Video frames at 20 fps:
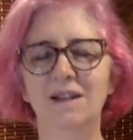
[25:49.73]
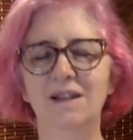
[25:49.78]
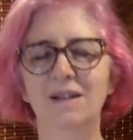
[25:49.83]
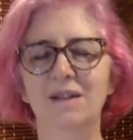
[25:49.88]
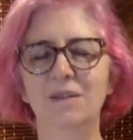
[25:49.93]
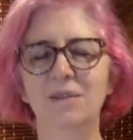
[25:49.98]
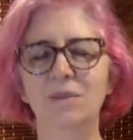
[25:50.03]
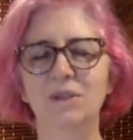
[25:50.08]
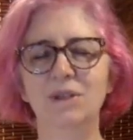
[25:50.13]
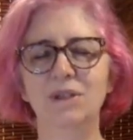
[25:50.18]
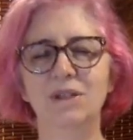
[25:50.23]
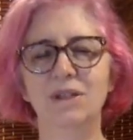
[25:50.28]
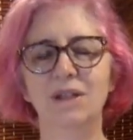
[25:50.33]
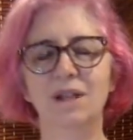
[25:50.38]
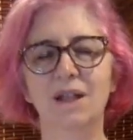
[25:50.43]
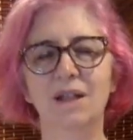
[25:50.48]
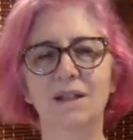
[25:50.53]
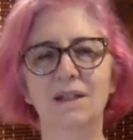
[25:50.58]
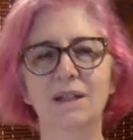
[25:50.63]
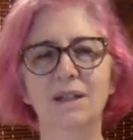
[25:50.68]
which is a
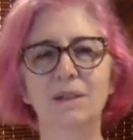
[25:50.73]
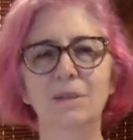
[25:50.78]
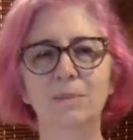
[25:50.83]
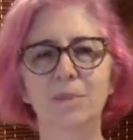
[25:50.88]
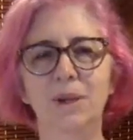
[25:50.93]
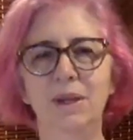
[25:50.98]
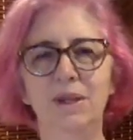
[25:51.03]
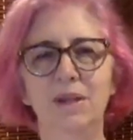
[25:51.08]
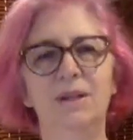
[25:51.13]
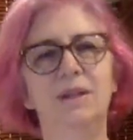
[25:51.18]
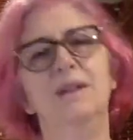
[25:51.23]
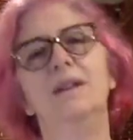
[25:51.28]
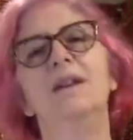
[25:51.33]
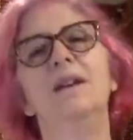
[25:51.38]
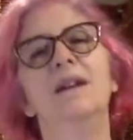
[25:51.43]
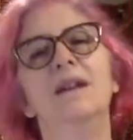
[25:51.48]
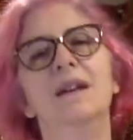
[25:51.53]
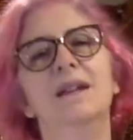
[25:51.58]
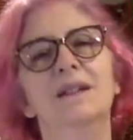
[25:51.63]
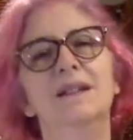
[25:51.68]
little pill,
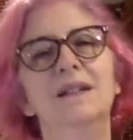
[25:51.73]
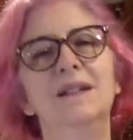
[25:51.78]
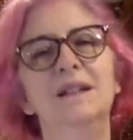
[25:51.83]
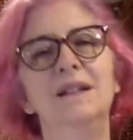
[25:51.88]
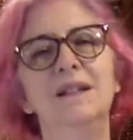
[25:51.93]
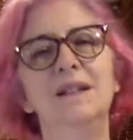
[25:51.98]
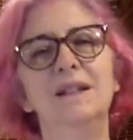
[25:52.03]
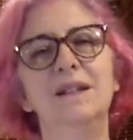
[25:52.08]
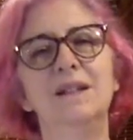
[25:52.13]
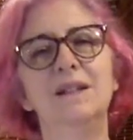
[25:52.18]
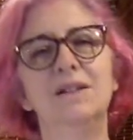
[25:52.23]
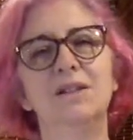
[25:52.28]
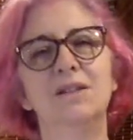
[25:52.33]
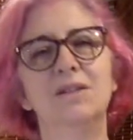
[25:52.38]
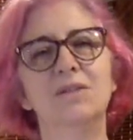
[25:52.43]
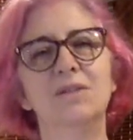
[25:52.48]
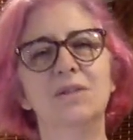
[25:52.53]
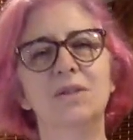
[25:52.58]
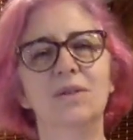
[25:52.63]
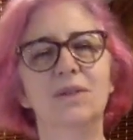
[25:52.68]
a little elixir.
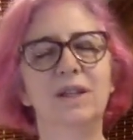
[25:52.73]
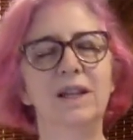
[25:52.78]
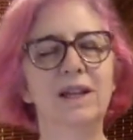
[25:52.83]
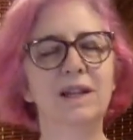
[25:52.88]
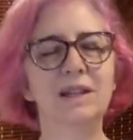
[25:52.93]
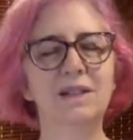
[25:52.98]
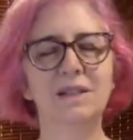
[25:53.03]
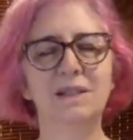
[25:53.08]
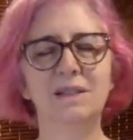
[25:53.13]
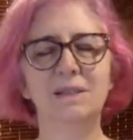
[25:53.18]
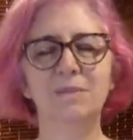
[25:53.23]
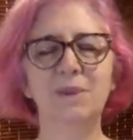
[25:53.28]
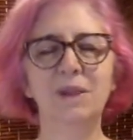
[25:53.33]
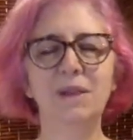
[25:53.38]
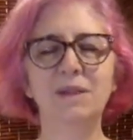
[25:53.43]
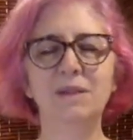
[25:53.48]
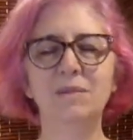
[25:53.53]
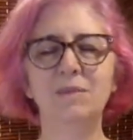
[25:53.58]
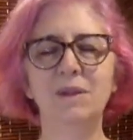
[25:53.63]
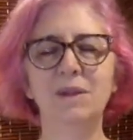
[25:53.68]
So let it spin,
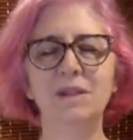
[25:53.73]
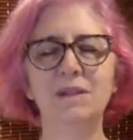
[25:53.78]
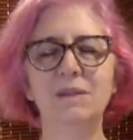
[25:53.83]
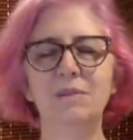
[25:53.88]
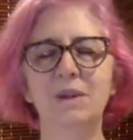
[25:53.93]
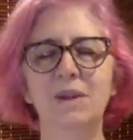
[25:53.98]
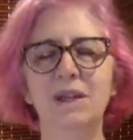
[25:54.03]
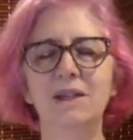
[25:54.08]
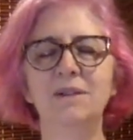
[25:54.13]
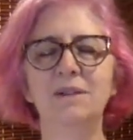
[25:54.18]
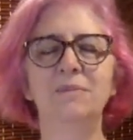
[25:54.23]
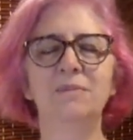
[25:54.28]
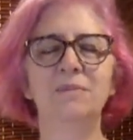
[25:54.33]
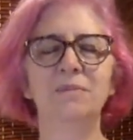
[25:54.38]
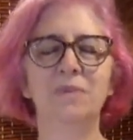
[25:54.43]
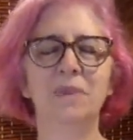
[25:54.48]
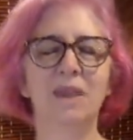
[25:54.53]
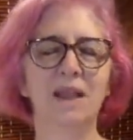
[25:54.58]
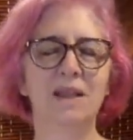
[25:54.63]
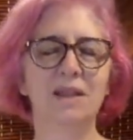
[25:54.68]
spin, spin,
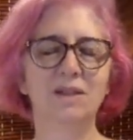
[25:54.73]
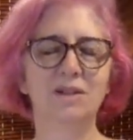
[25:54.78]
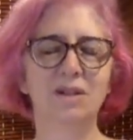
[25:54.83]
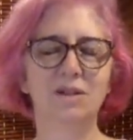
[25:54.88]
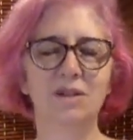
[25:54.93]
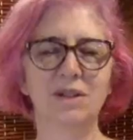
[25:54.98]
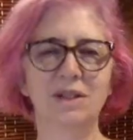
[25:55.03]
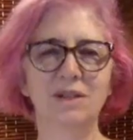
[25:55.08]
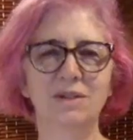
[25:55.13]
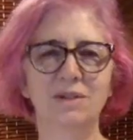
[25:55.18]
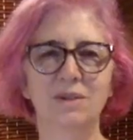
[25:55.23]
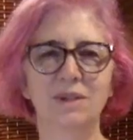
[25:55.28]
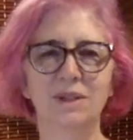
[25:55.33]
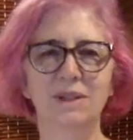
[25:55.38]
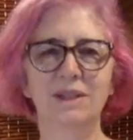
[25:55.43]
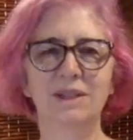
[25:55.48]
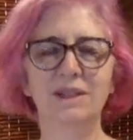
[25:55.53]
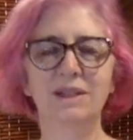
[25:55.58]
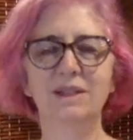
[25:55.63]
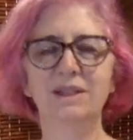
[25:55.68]
turn into a
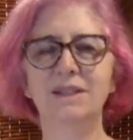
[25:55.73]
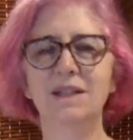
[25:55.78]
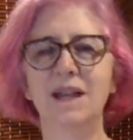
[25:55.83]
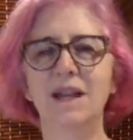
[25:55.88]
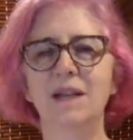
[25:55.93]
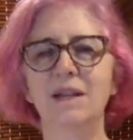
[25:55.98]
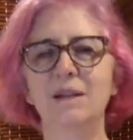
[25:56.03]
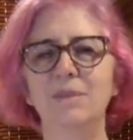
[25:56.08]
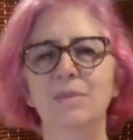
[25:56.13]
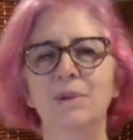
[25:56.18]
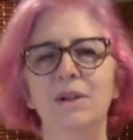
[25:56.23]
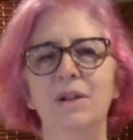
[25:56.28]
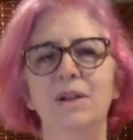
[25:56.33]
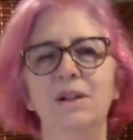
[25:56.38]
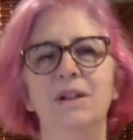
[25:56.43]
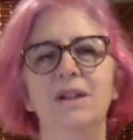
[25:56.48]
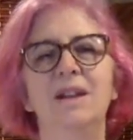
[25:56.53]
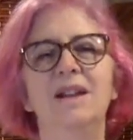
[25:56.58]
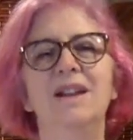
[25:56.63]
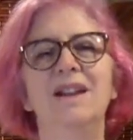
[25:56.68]
little tiny pill,
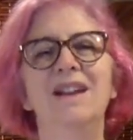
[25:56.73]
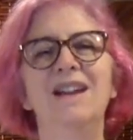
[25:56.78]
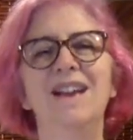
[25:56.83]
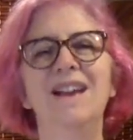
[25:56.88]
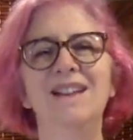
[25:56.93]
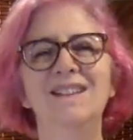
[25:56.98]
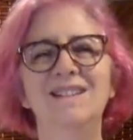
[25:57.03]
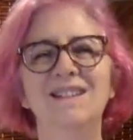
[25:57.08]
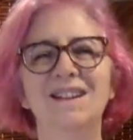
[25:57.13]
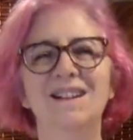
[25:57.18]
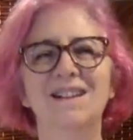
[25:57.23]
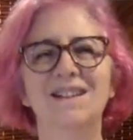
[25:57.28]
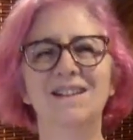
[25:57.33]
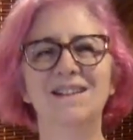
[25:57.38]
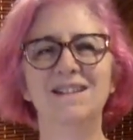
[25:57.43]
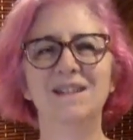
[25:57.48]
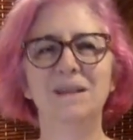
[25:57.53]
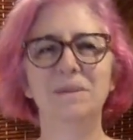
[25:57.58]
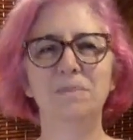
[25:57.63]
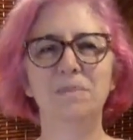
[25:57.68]
and tuck it
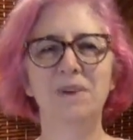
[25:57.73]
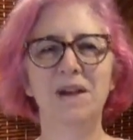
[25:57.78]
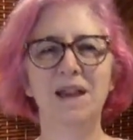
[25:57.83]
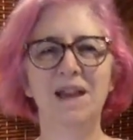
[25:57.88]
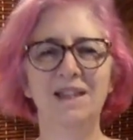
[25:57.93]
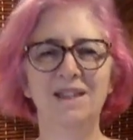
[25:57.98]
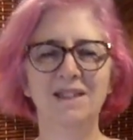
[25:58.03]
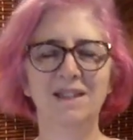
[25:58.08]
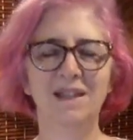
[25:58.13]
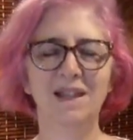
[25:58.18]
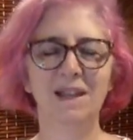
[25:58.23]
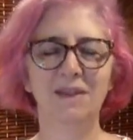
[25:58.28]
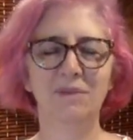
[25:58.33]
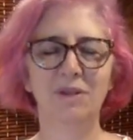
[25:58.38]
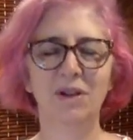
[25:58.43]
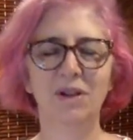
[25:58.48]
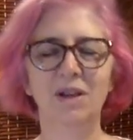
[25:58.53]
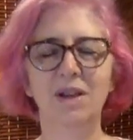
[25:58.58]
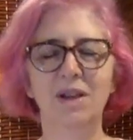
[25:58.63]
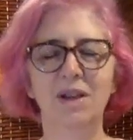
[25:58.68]
deep behind the navel.
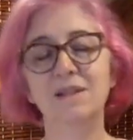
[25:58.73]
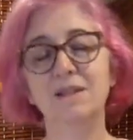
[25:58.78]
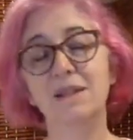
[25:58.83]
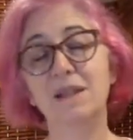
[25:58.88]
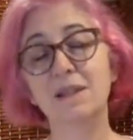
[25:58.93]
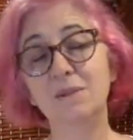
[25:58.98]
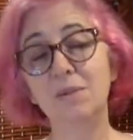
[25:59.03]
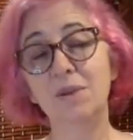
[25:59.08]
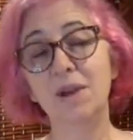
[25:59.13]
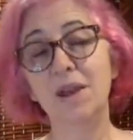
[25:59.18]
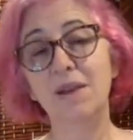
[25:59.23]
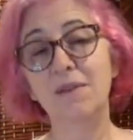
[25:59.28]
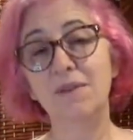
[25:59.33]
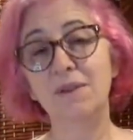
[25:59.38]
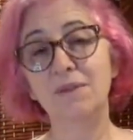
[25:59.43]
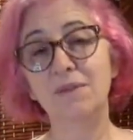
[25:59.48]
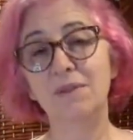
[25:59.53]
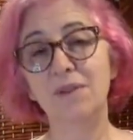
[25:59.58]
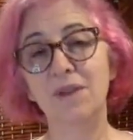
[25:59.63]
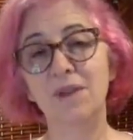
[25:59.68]
Since we're having
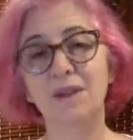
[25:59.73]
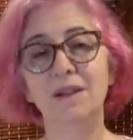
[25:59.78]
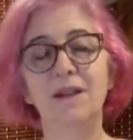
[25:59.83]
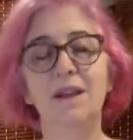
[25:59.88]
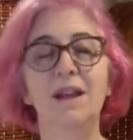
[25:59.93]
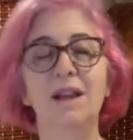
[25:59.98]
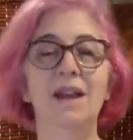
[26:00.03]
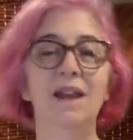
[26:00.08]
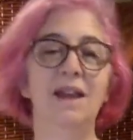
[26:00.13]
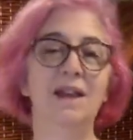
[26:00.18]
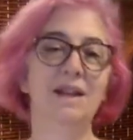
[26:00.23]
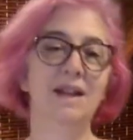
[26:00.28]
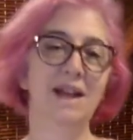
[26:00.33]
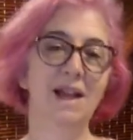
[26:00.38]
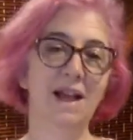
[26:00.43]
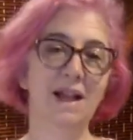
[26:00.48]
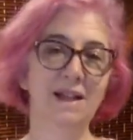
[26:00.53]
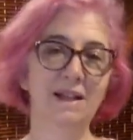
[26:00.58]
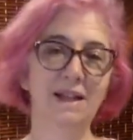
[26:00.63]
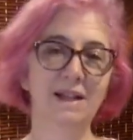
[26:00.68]
fun, and I
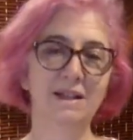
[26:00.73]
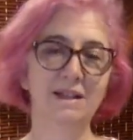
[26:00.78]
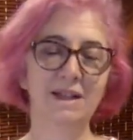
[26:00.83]
like to